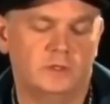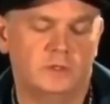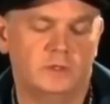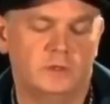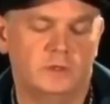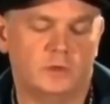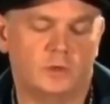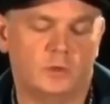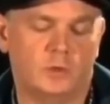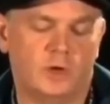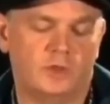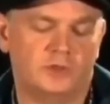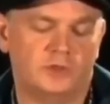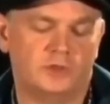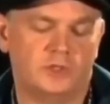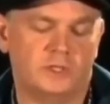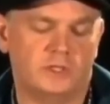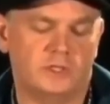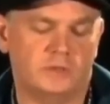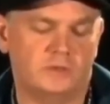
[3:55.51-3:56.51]
The question
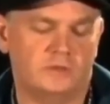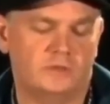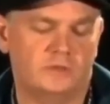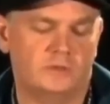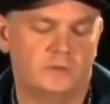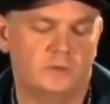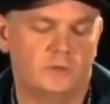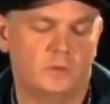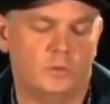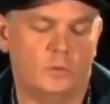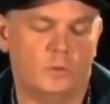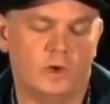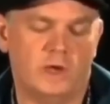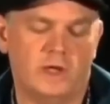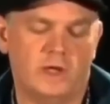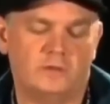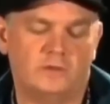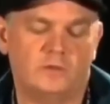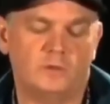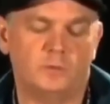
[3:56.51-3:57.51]
is, why
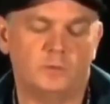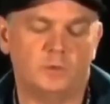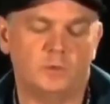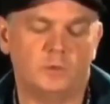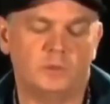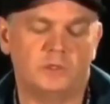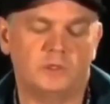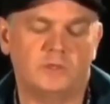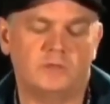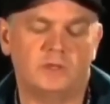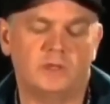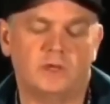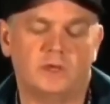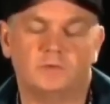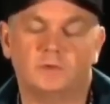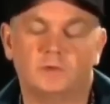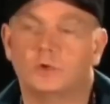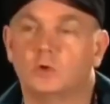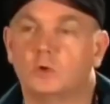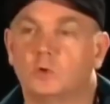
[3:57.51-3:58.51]
is the moon giving off a
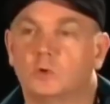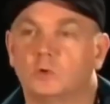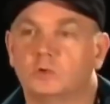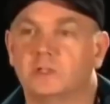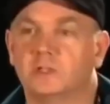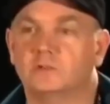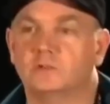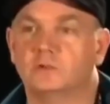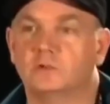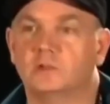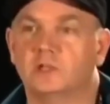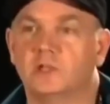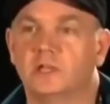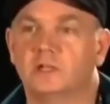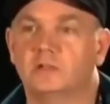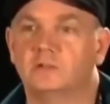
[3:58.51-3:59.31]
cold laser light?